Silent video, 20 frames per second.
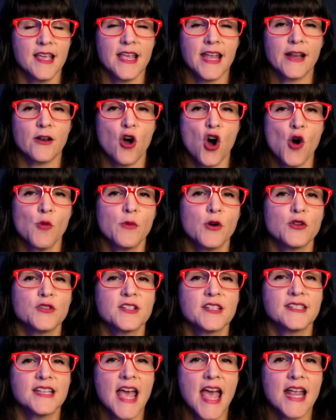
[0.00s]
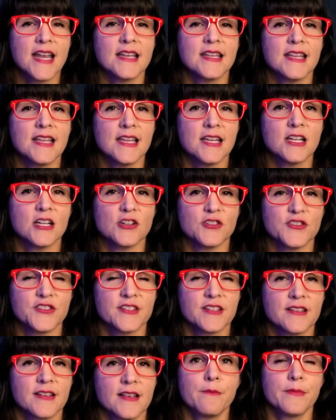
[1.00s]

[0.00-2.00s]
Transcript: in almost 10 years.